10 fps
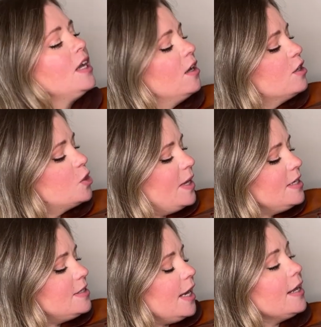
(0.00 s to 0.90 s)
So he's
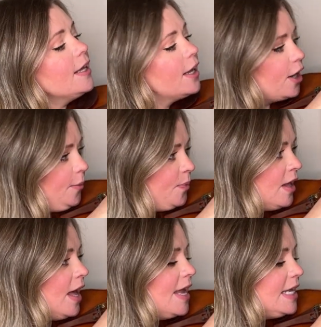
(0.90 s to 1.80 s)
standing here,
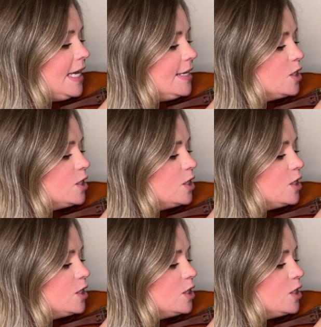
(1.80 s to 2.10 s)
and he's